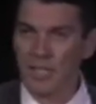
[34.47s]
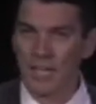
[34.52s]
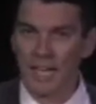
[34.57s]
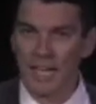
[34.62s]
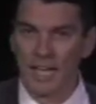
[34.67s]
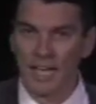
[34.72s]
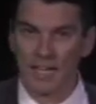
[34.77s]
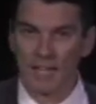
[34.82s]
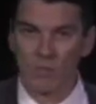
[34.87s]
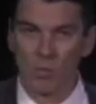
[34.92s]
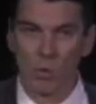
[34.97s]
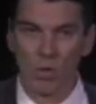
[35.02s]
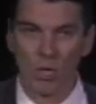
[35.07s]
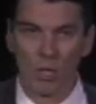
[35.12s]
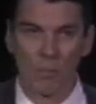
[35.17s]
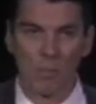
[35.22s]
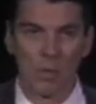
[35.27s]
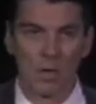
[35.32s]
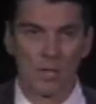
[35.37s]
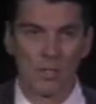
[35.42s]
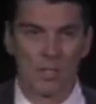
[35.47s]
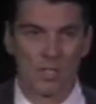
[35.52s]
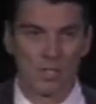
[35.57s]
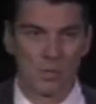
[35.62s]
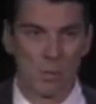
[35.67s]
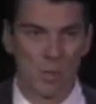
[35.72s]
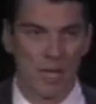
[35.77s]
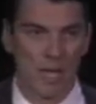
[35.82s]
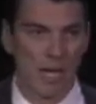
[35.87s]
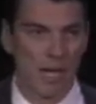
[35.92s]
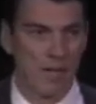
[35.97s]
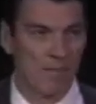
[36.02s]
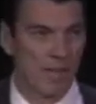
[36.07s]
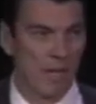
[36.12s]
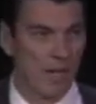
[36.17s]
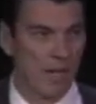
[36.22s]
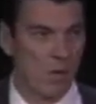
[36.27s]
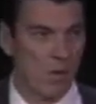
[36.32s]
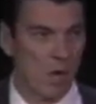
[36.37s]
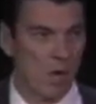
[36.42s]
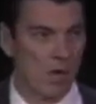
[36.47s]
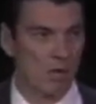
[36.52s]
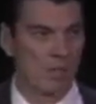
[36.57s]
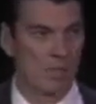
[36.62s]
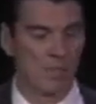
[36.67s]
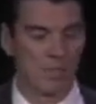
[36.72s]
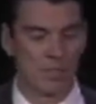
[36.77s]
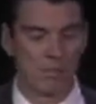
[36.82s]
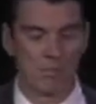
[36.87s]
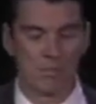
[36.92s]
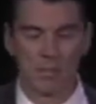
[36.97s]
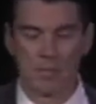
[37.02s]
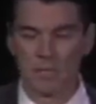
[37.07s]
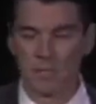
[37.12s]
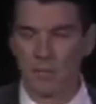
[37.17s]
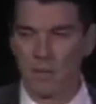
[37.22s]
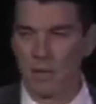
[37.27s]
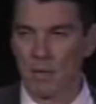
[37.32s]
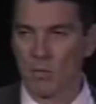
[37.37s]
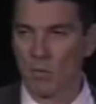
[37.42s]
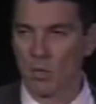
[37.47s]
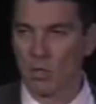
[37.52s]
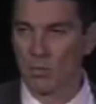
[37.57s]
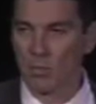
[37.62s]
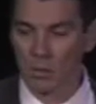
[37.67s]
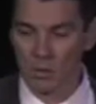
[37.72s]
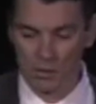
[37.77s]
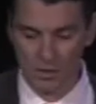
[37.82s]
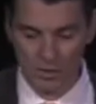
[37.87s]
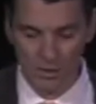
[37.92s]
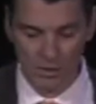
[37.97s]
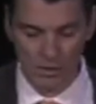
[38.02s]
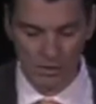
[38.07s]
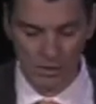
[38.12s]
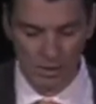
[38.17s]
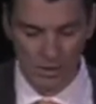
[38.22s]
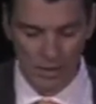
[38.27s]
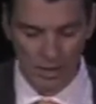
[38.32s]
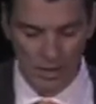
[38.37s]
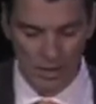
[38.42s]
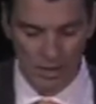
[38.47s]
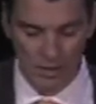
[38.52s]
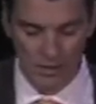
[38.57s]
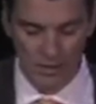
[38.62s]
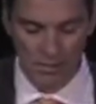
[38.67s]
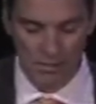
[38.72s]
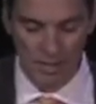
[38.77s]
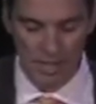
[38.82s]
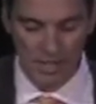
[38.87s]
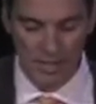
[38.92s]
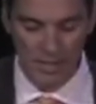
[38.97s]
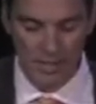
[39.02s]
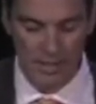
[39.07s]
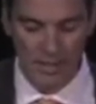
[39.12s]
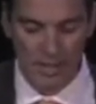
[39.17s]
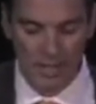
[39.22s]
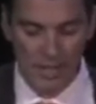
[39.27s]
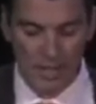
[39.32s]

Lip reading: and one of the projects we have at AOL, because it's been really personal to me,